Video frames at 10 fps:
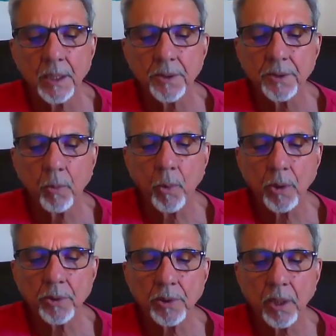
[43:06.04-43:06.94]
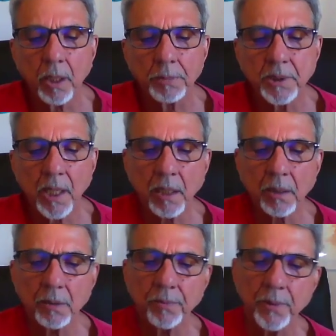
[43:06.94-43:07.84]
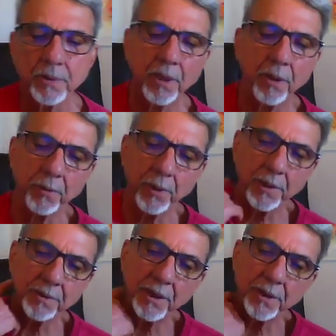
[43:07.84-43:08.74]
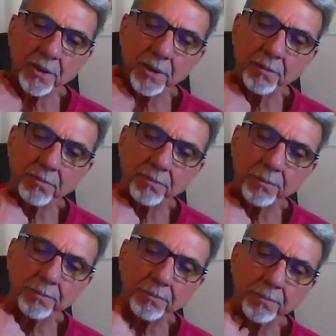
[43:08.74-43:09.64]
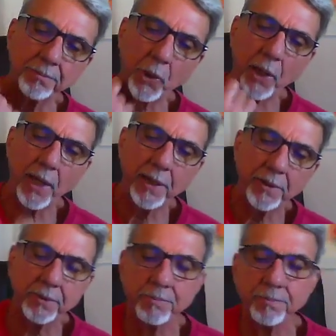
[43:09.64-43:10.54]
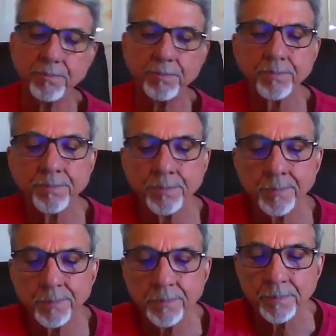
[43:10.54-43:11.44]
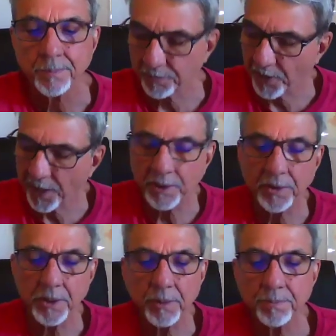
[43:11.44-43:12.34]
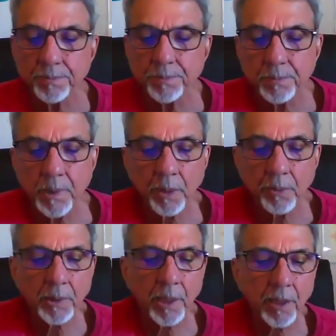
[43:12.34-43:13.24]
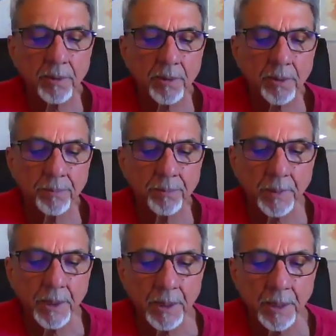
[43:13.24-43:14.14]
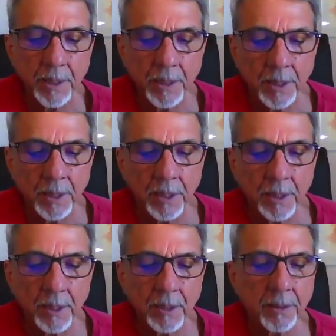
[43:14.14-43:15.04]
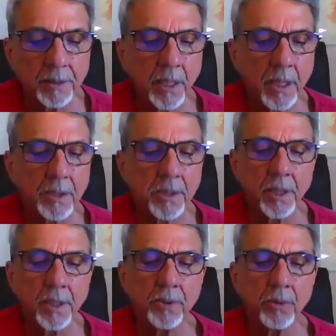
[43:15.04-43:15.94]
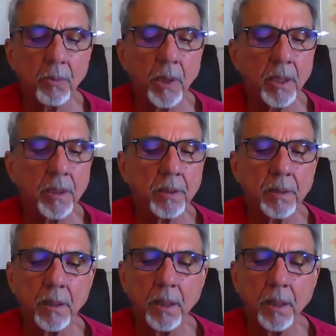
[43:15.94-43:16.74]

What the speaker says: is the worst obstacle for self-realization. Pride, vanity, arrogance, such as the one